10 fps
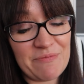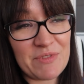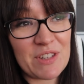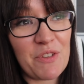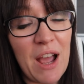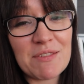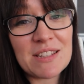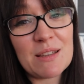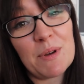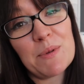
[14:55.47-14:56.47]
So if you
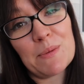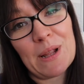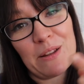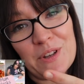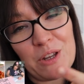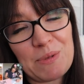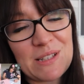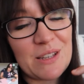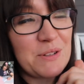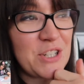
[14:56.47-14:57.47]
haven't seen my meal planning video,
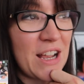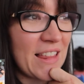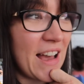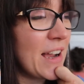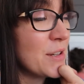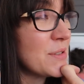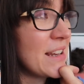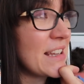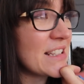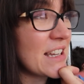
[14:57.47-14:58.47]
please go and check that out
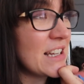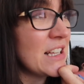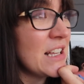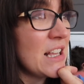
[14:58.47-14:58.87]
later.